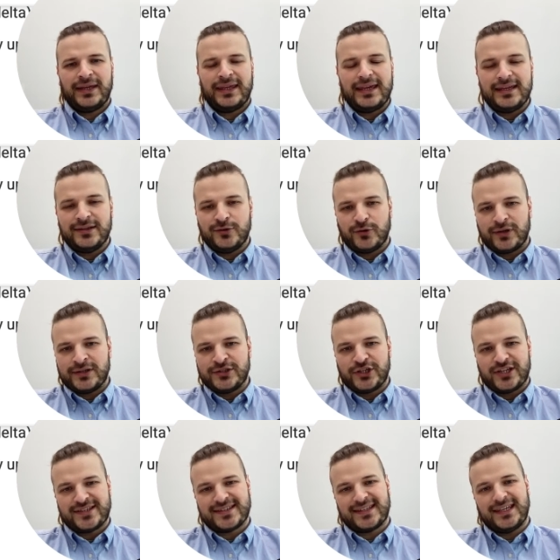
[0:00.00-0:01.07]
Again, you can
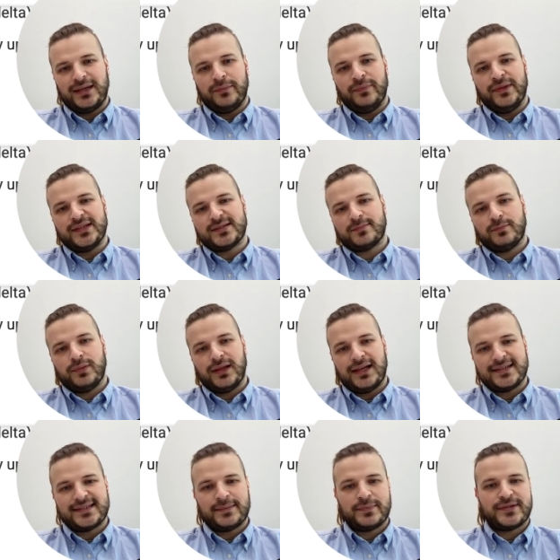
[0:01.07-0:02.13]
just skip this
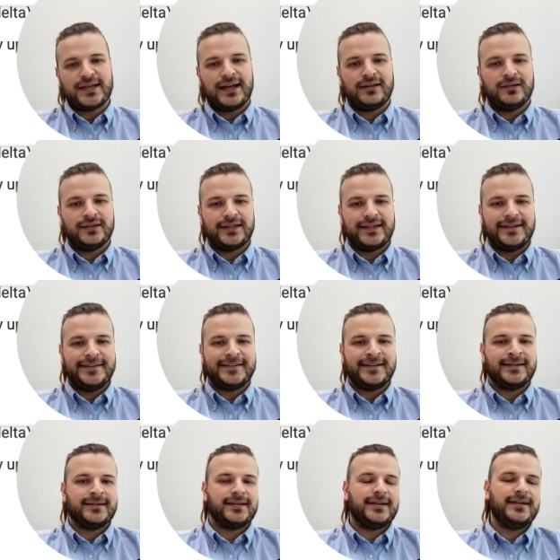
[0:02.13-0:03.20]
plus epsilon here
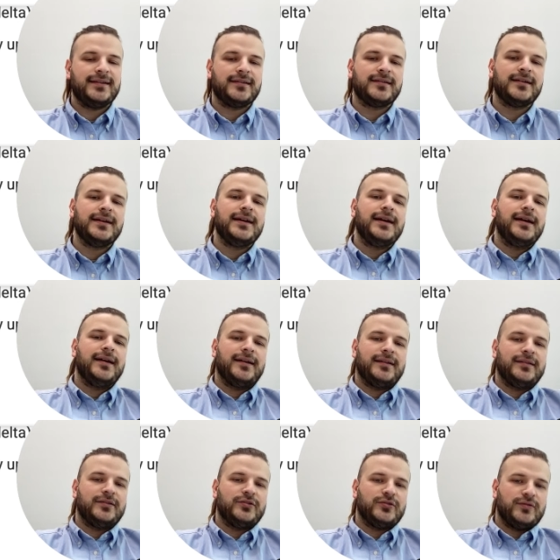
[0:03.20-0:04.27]

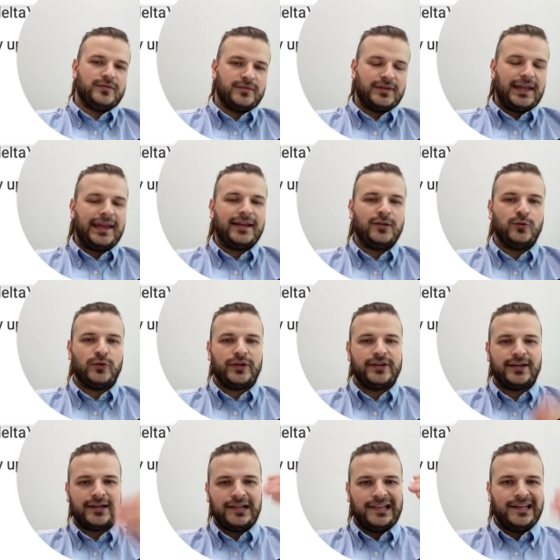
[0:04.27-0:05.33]
and take a look at
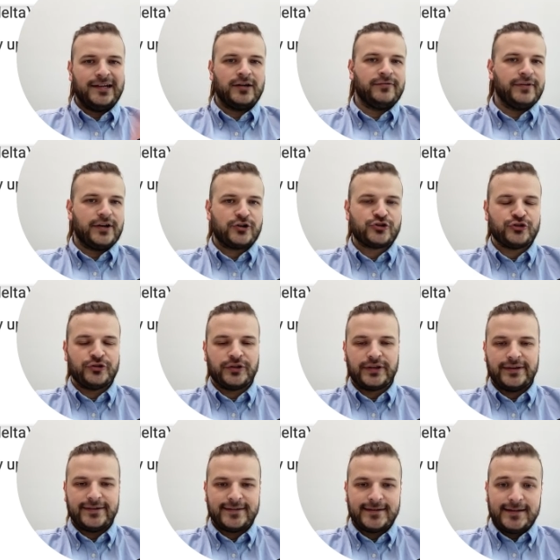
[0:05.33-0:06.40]
the clear version
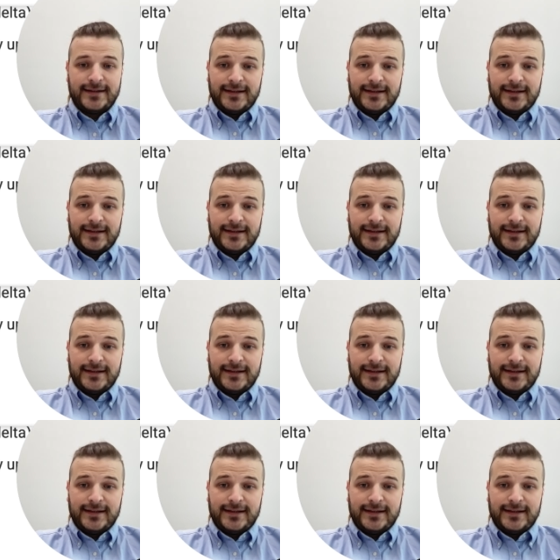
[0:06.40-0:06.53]
here.